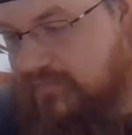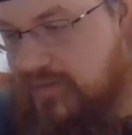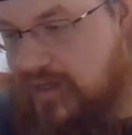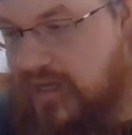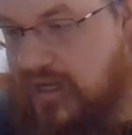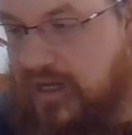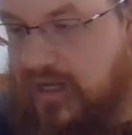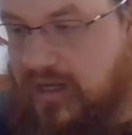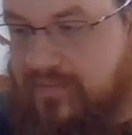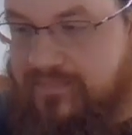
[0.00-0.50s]

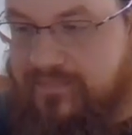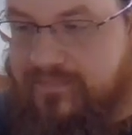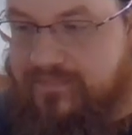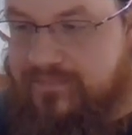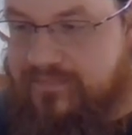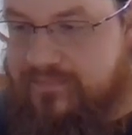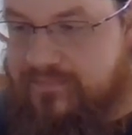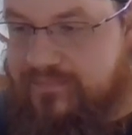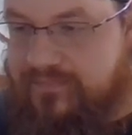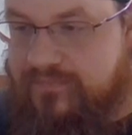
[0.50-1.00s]
um,
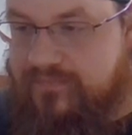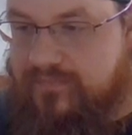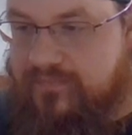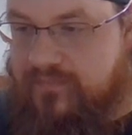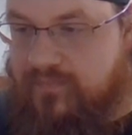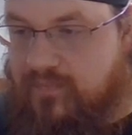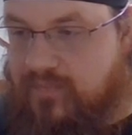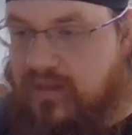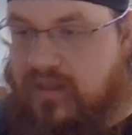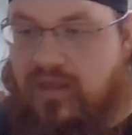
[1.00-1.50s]

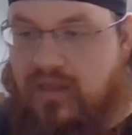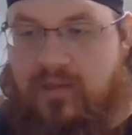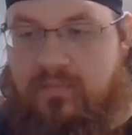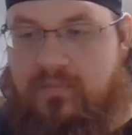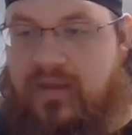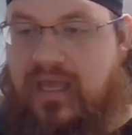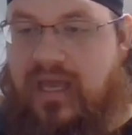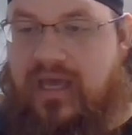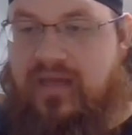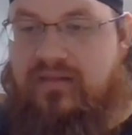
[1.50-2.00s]

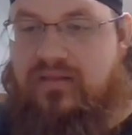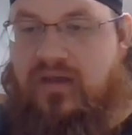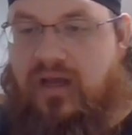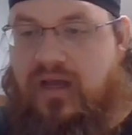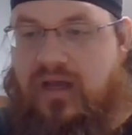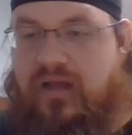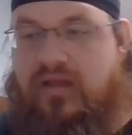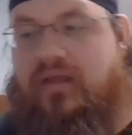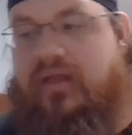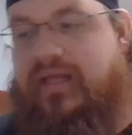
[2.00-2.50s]
but yeah,
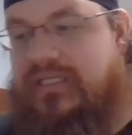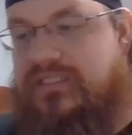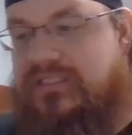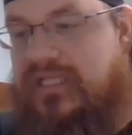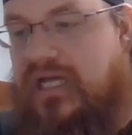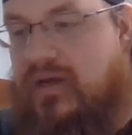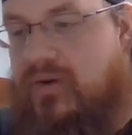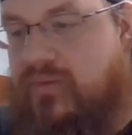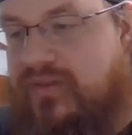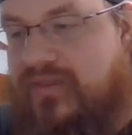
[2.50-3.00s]
uh, it's
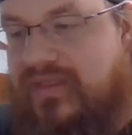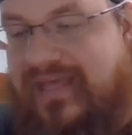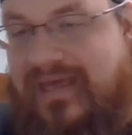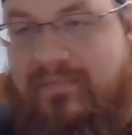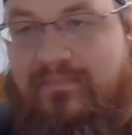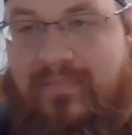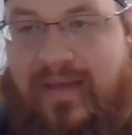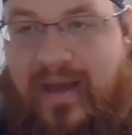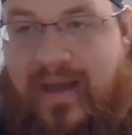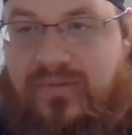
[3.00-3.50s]
not only the
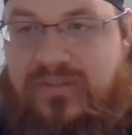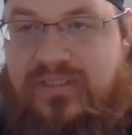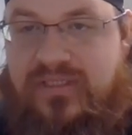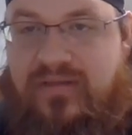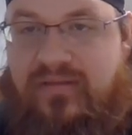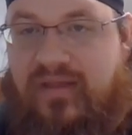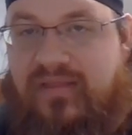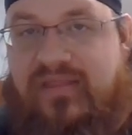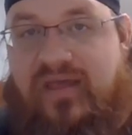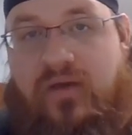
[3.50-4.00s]
amount
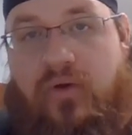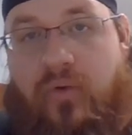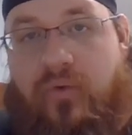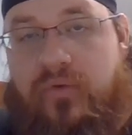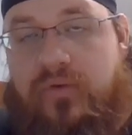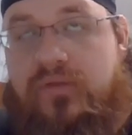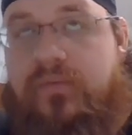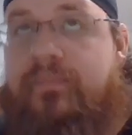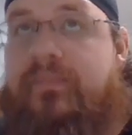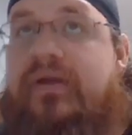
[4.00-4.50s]
that they
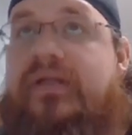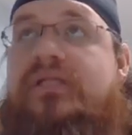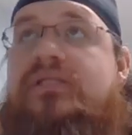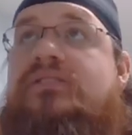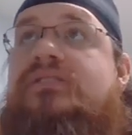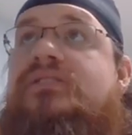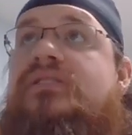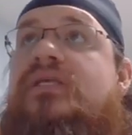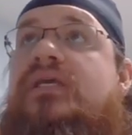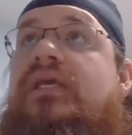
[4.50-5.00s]
hold, but
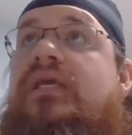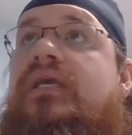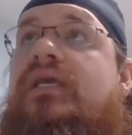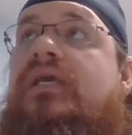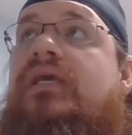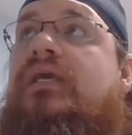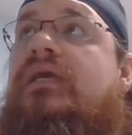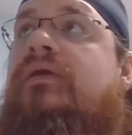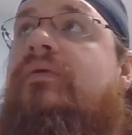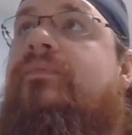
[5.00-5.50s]
it's
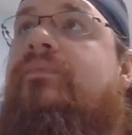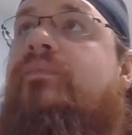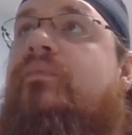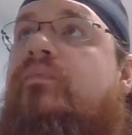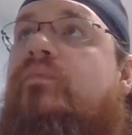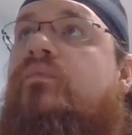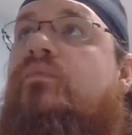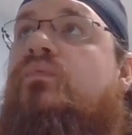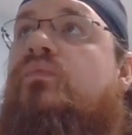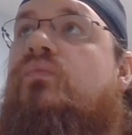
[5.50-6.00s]
the
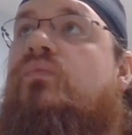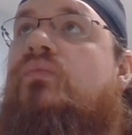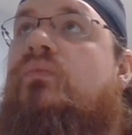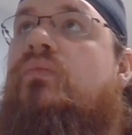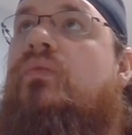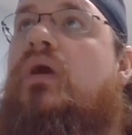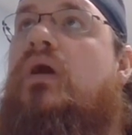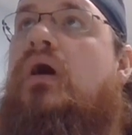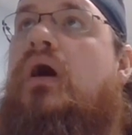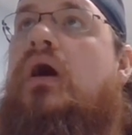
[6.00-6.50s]

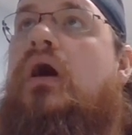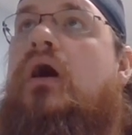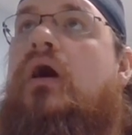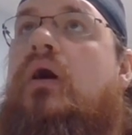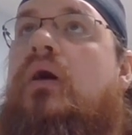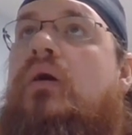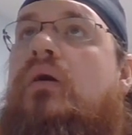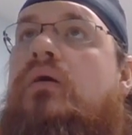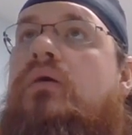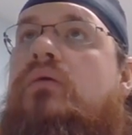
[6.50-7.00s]
uh,
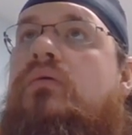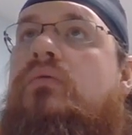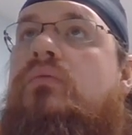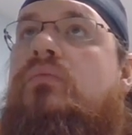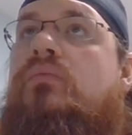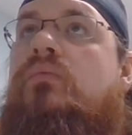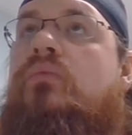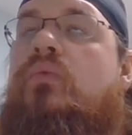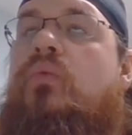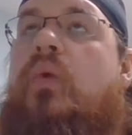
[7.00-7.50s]

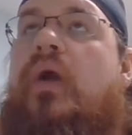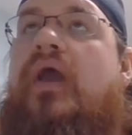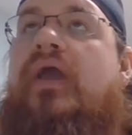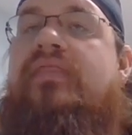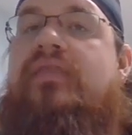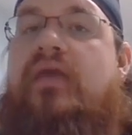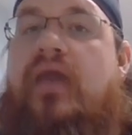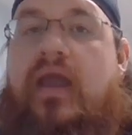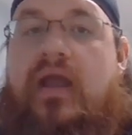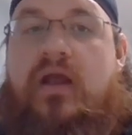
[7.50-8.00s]
way
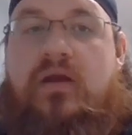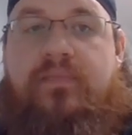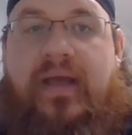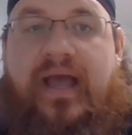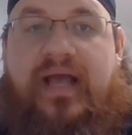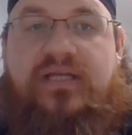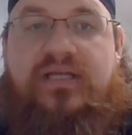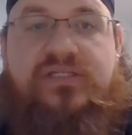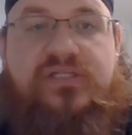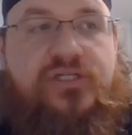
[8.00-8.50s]
the air
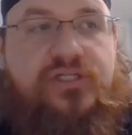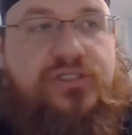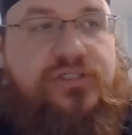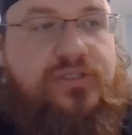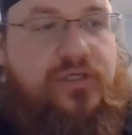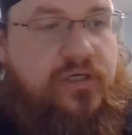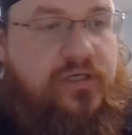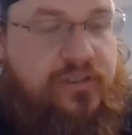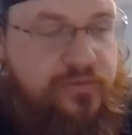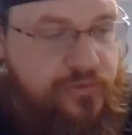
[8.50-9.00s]
passages
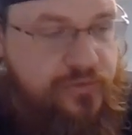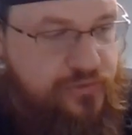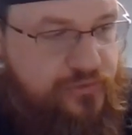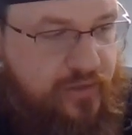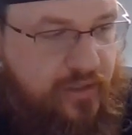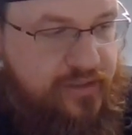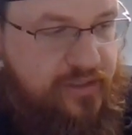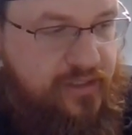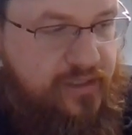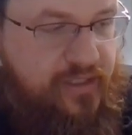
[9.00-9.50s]
are
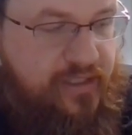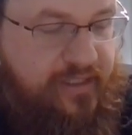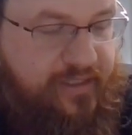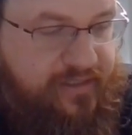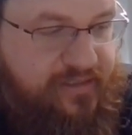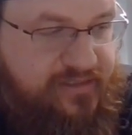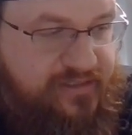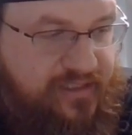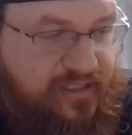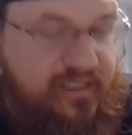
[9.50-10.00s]
constructed
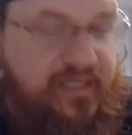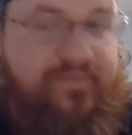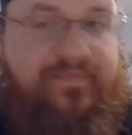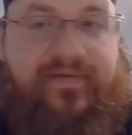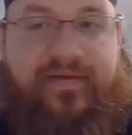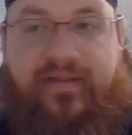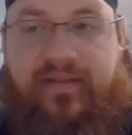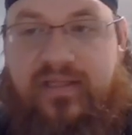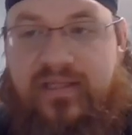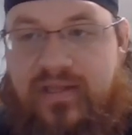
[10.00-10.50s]
is
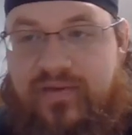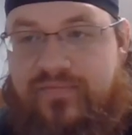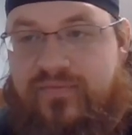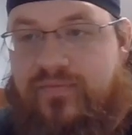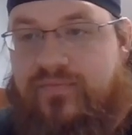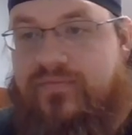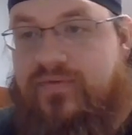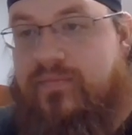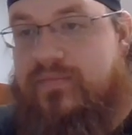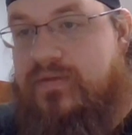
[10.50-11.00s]
significantly
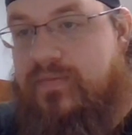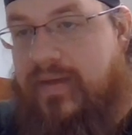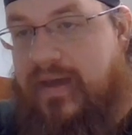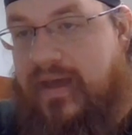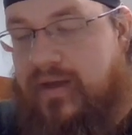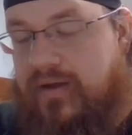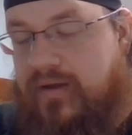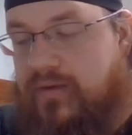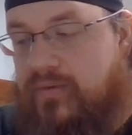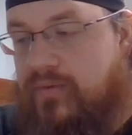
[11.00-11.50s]
different from
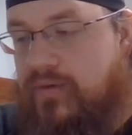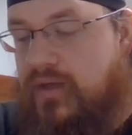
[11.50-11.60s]
tobacco.